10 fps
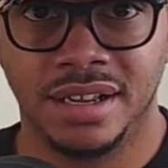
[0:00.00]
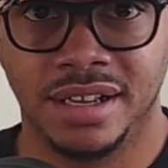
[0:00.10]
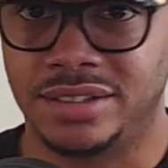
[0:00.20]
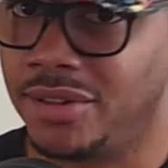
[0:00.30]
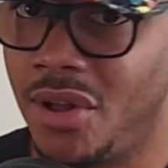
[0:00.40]

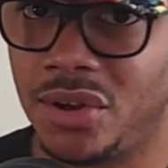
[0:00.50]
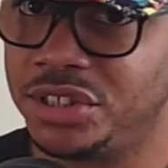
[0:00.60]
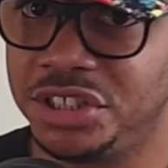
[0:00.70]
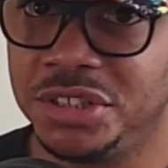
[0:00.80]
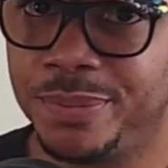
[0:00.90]
As long
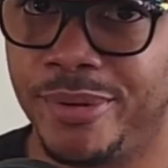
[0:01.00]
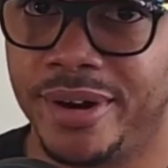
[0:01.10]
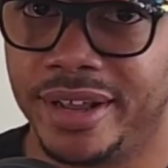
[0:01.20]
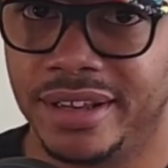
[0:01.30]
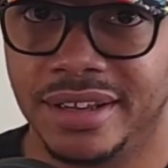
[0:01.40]
as she's
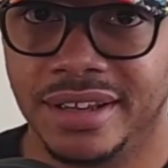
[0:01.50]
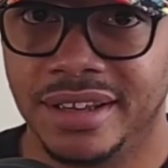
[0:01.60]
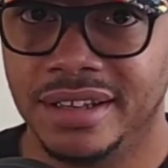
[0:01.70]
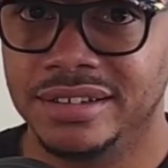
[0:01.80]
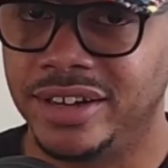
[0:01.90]
pretty,
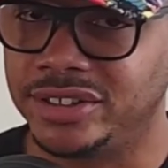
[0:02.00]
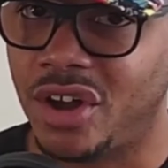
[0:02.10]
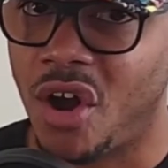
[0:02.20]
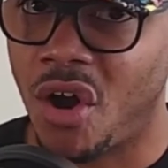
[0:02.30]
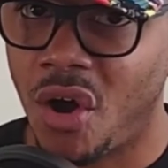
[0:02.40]
there's
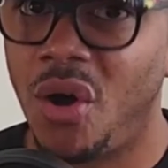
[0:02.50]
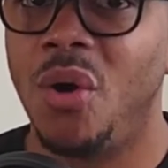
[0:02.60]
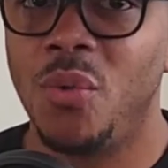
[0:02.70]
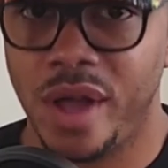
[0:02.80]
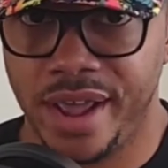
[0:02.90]

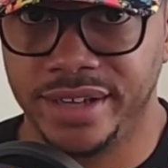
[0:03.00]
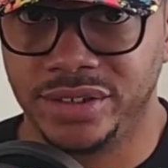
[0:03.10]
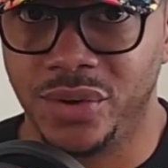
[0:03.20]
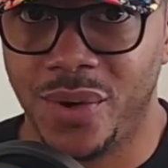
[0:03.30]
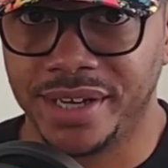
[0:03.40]

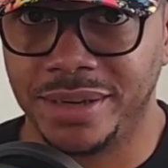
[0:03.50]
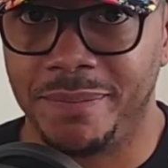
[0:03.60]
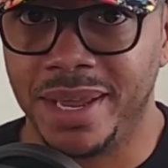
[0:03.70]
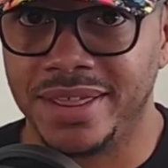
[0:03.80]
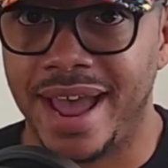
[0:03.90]
always going to
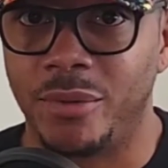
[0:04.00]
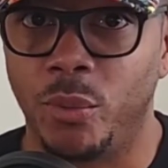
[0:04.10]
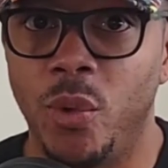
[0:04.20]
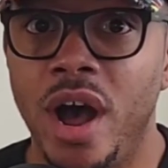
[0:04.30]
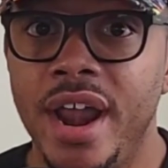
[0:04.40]
be that
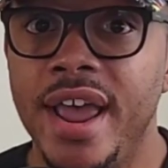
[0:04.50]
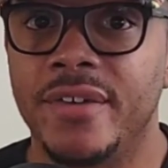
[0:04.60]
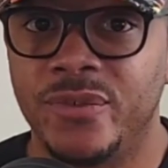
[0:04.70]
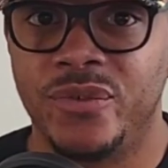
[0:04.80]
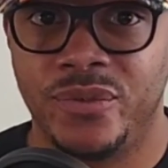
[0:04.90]
what
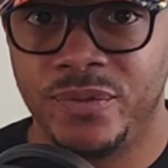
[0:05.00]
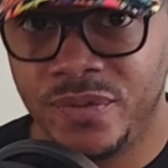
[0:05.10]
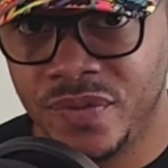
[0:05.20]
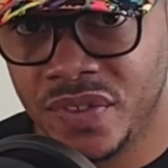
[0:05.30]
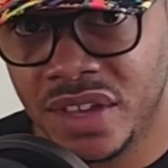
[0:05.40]
if
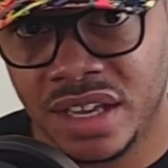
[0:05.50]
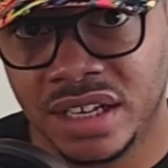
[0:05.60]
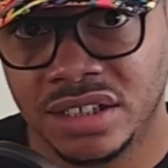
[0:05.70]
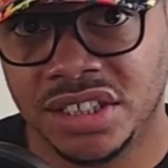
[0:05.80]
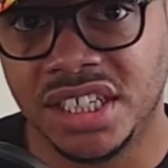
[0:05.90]

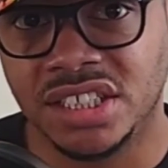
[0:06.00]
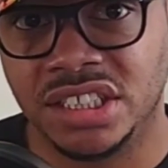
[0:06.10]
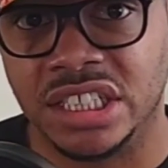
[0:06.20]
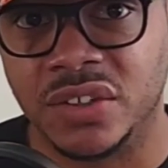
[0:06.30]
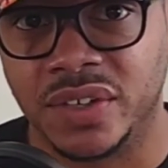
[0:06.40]
she's
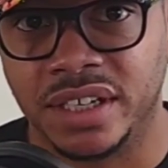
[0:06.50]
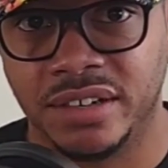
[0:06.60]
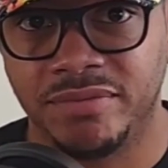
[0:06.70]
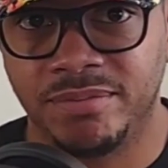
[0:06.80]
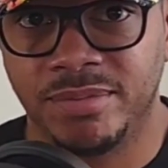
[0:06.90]

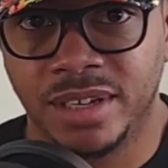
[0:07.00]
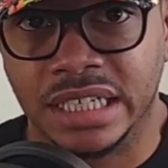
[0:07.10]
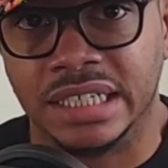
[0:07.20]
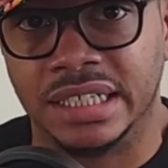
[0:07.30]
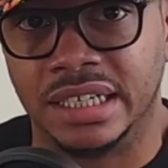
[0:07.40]
secretly
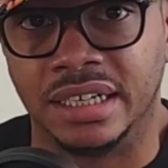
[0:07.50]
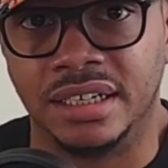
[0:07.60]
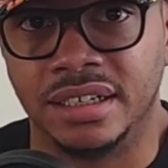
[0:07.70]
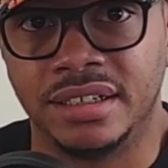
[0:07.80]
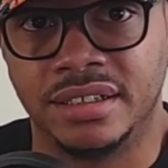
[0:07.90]

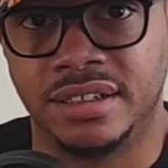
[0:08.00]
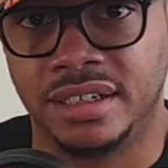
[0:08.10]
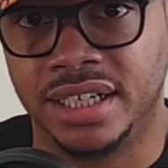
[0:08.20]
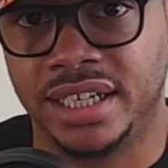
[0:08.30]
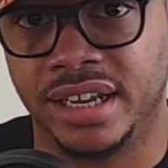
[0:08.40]

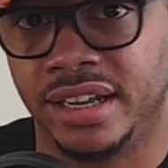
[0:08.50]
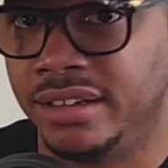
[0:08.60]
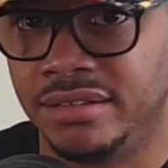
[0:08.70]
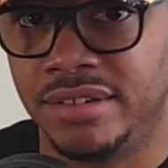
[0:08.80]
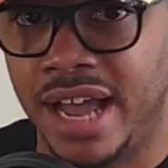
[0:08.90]

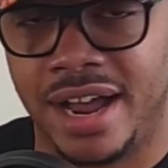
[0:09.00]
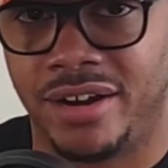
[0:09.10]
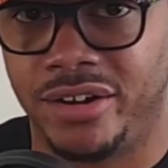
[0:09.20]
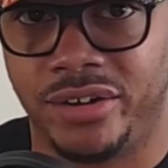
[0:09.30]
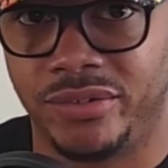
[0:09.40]
licking, I
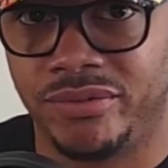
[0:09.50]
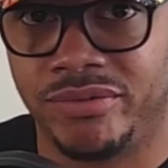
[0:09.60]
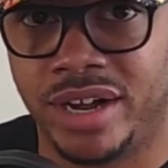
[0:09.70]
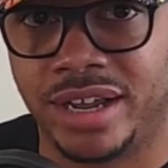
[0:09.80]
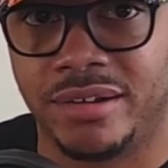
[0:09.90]
don't know,
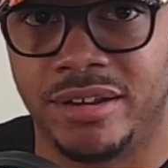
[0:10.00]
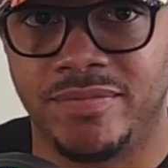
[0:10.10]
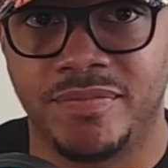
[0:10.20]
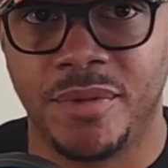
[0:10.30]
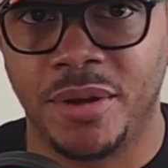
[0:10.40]
fucking
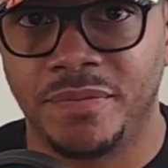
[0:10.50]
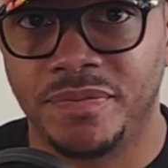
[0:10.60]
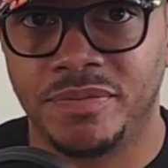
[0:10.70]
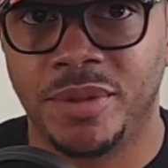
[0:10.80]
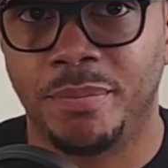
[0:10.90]

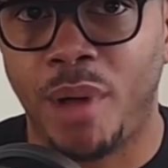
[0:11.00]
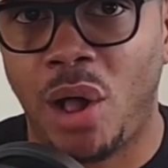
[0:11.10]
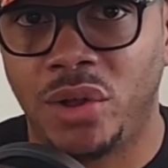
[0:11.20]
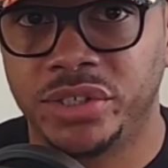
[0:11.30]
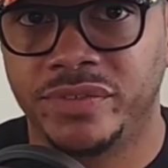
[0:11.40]
the
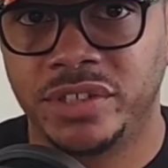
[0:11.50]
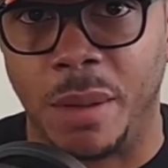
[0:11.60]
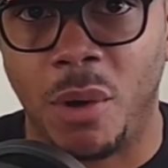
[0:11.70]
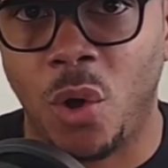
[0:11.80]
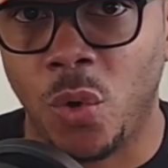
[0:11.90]
balls of
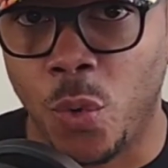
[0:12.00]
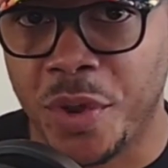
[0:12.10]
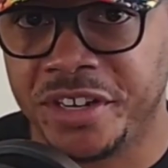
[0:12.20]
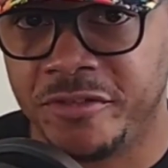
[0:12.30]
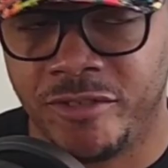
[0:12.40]
some old
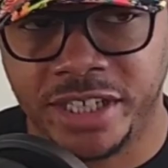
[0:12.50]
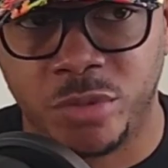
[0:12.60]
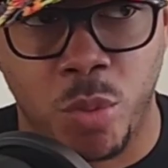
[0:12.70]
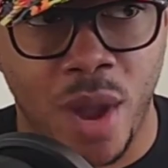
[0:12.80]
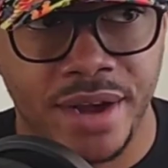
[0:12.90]
rich
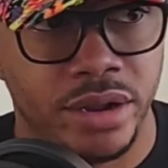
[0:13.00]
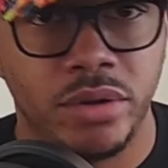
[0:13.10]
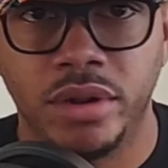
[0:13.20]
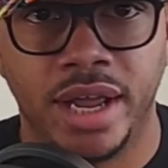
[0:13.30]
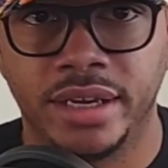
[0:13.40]
white
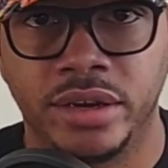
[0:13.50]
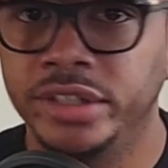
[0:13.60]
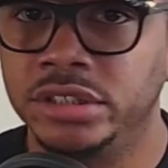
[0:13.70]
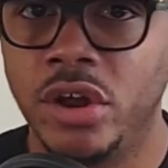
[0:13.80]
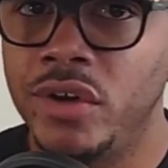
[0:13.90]
dude. Like,
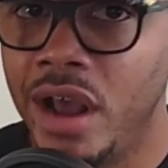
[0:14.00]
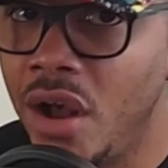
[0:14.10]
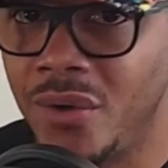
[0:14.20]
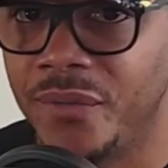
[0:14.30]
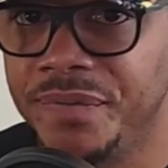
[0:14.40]
you just don't
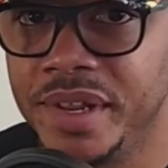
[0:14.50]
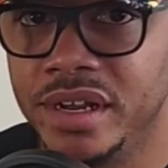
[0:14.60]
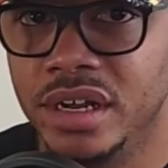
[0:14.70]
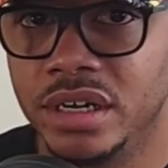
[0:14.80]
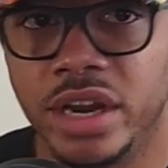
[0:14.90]
know.
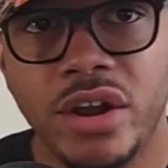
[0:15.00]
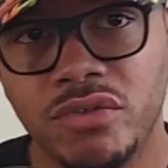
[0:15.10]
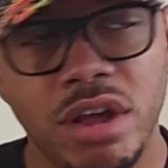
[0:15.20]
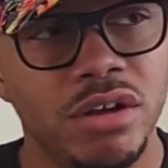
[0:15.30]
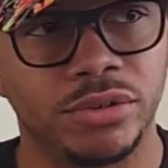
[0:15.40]
You
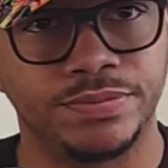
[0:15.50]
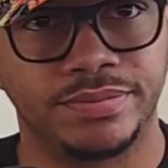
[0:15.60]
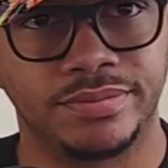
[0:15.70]
don't know.